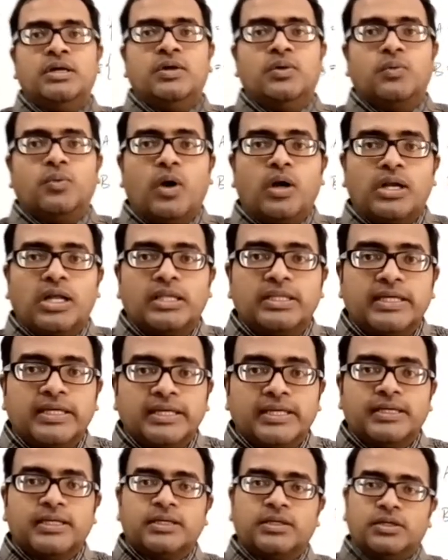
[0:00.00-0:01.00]
what are they?
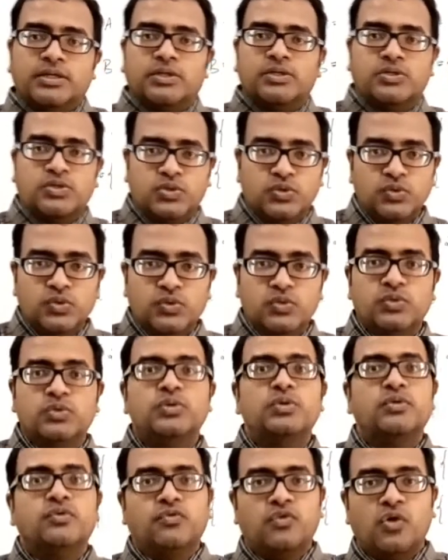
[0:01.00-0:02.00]
2,
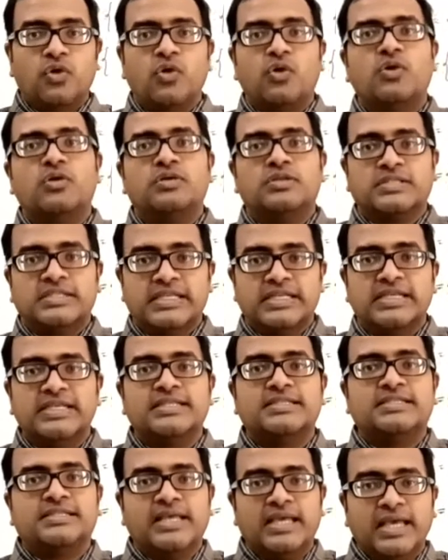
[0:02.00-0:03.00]
4,
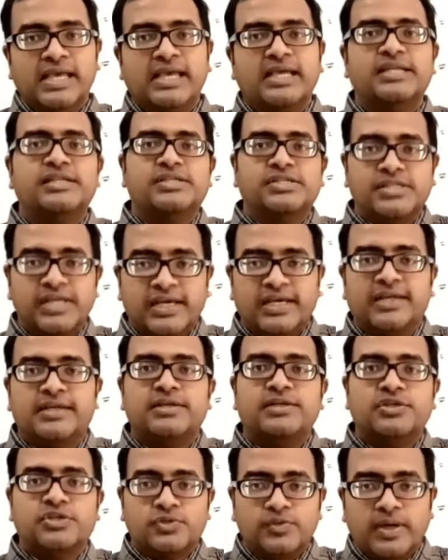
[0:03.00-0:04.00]
6, 8,
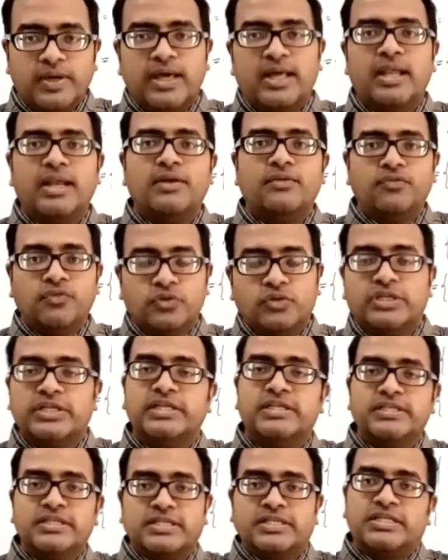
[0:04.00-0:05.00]
10, 12,
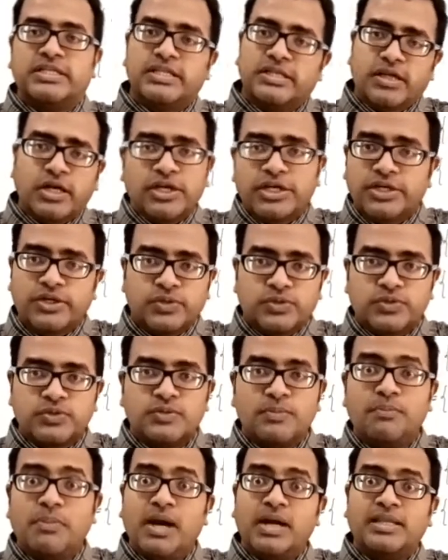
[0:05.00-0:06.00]
14, 16 continuous,
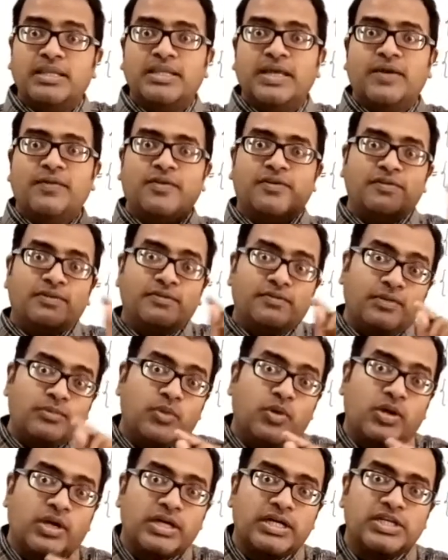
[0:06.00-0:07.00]
but they have given one
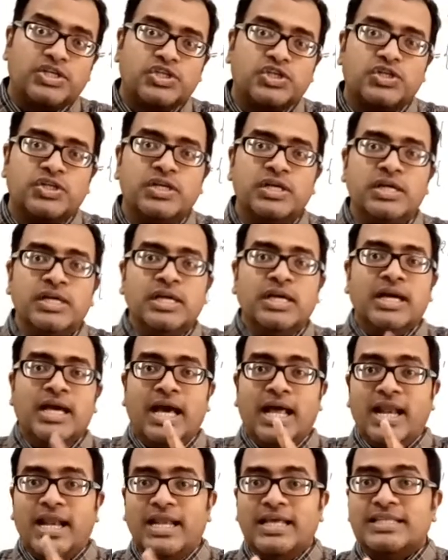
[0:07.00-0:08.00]
more condition,
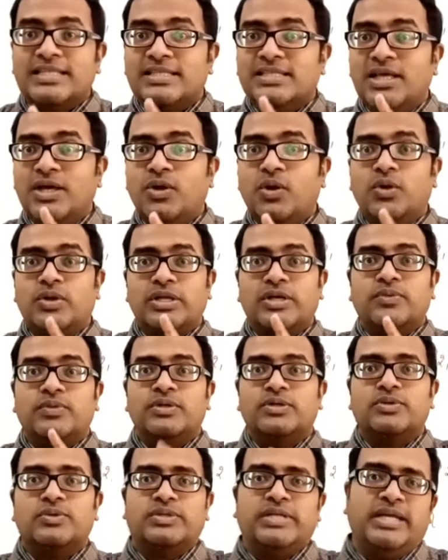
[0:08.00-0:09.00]
less than or
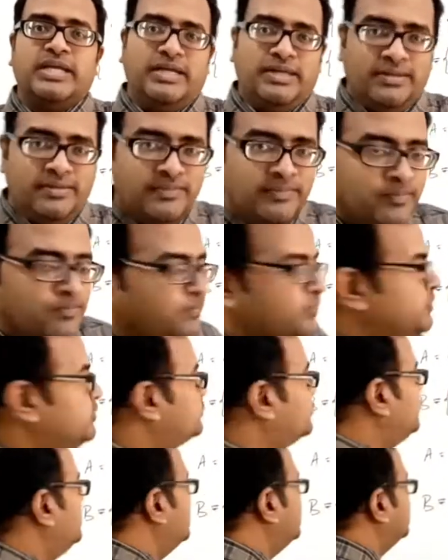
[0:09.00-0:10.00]
equal to 10.
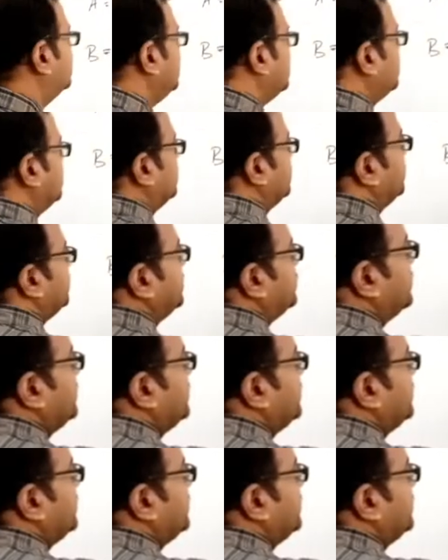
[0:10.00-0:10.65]
So, less than or equal to